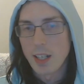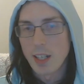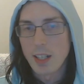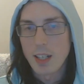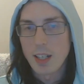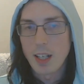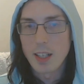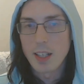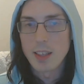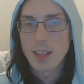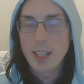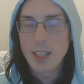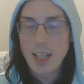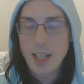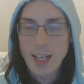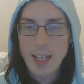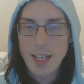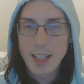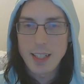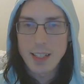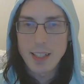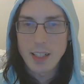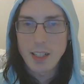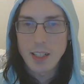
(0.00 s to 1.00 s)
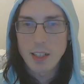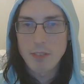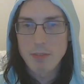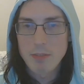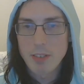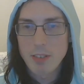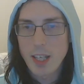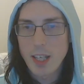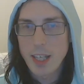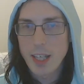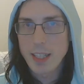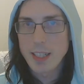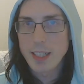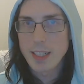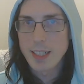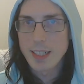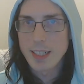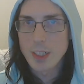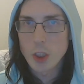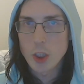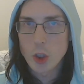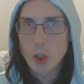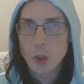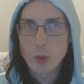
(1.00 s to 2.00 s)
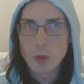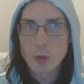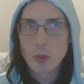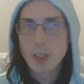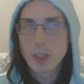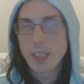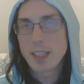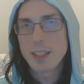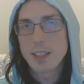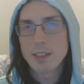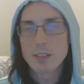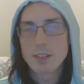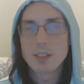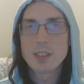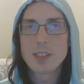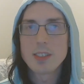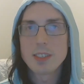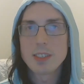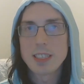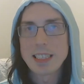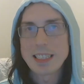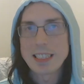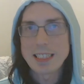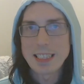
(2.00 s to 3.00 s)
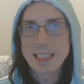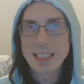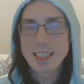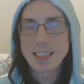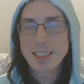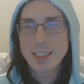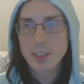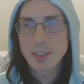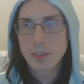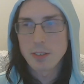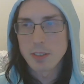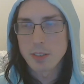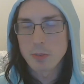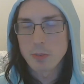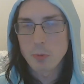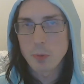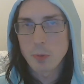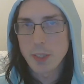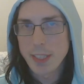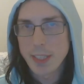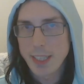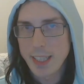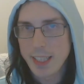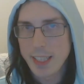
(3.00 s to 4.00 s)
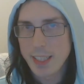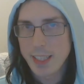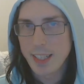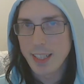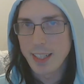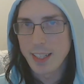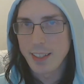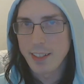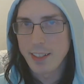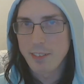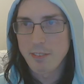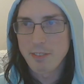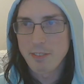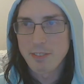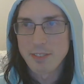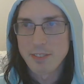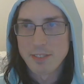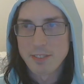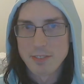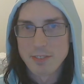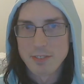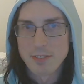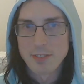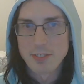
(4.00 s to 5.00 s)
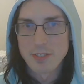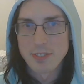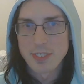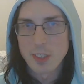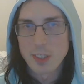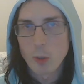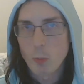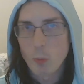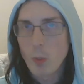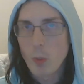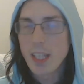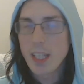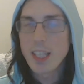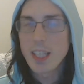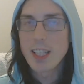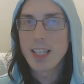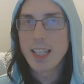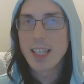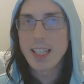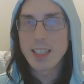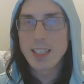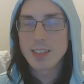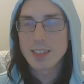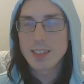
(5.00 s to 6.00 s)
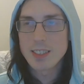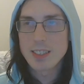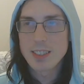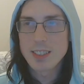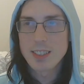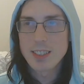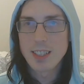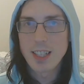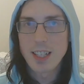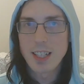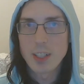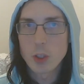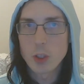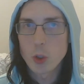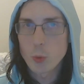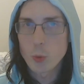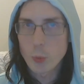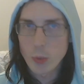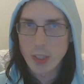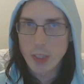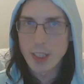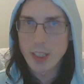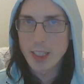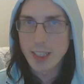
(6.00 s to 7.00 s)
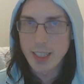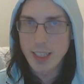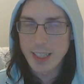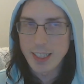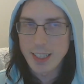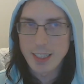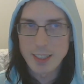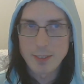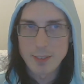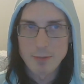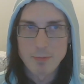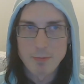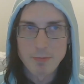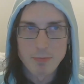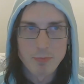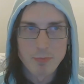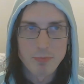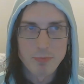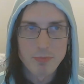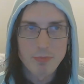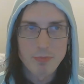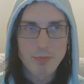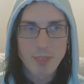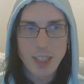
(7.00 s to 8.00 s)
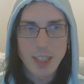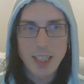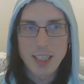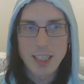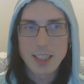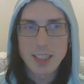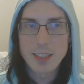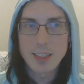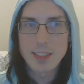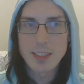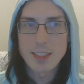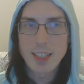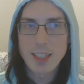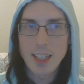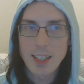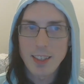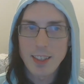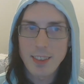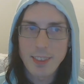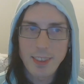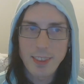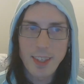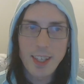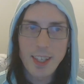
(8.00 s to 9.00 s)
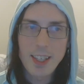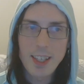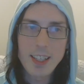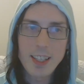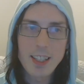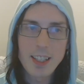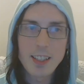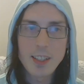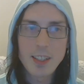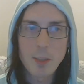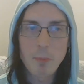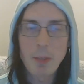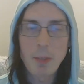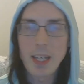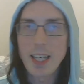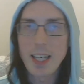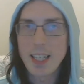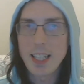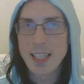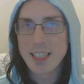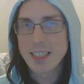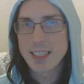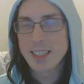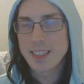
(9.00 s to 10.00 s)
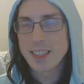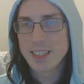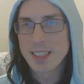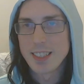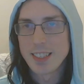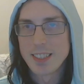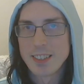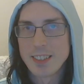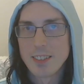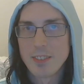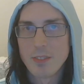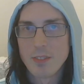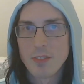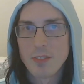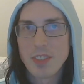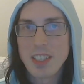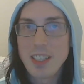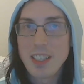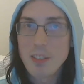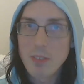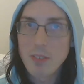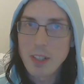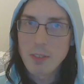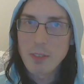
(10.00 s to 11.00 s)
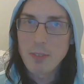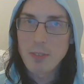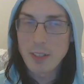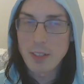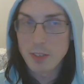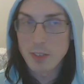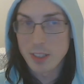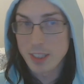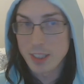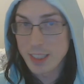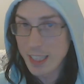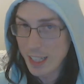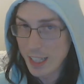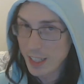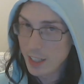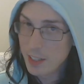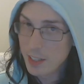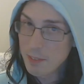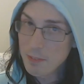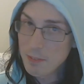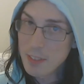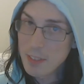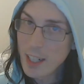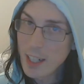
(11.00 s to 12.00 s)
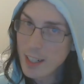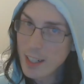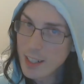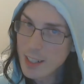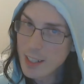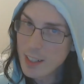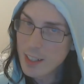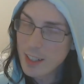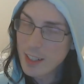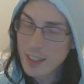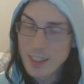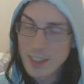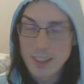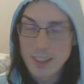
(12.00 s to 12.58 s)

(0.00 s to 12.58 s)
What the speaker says: a lot of like testosterone really kind of regulates adrenaline. And I think in the past, even if I was kind of tired,